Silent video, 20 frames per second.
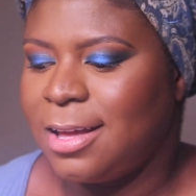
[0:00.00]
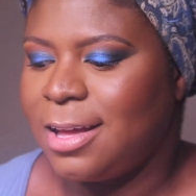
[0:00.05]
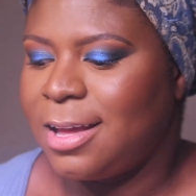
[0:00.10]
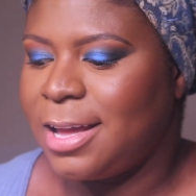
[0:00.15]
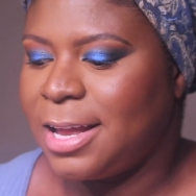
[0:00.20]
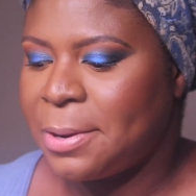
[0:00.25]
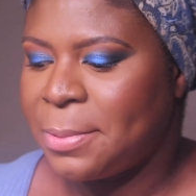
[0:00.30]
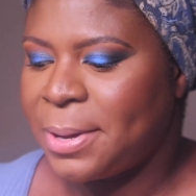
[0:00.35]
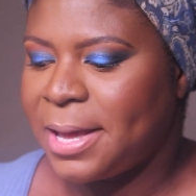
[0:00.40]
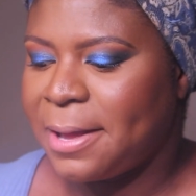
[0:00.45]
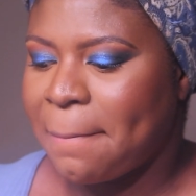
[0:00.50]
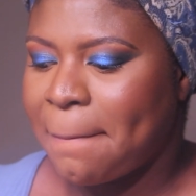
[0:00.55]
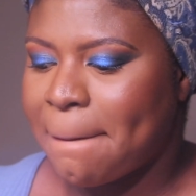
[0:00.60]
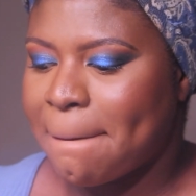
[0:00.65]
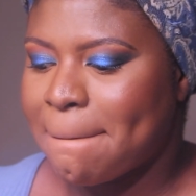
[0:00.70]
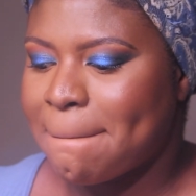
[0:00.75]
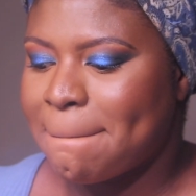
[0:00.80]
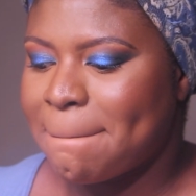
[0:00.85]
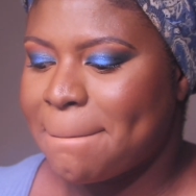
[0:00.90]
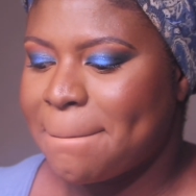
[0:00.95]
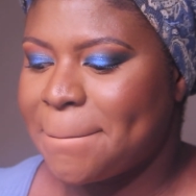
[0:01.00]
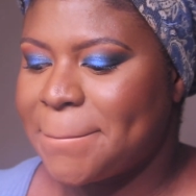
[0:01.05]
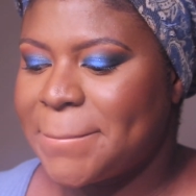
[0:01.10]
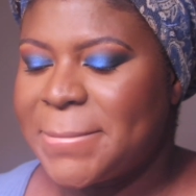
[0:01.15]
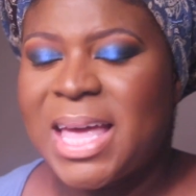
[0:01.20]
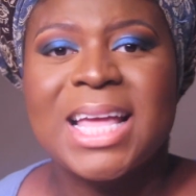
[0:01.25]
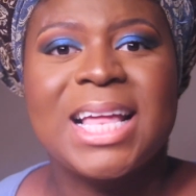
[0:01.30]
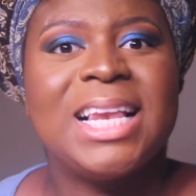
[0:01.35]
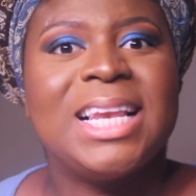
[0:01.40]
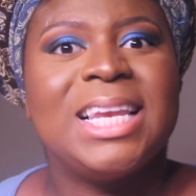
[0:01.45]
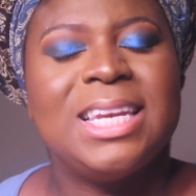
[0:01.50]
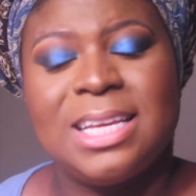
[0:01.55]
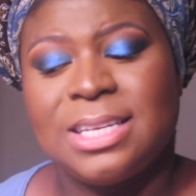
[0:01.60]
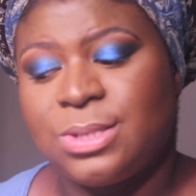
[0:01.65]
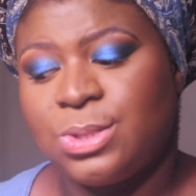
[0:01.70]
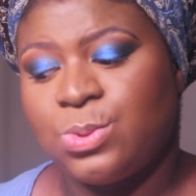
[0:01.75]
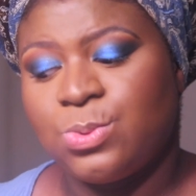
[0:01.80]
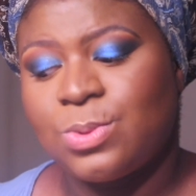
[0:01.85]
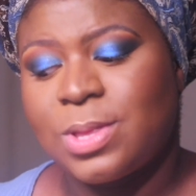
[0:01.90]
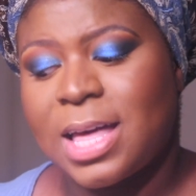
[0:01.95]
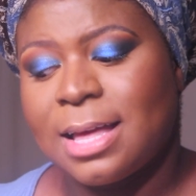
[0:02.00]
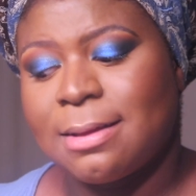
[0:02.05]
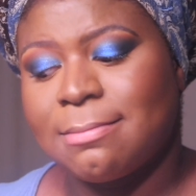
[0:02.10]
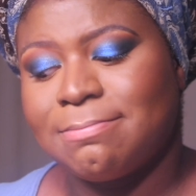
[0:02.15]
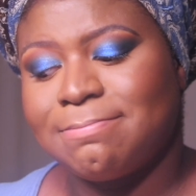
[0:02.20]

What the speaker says: Anyway, let's do that.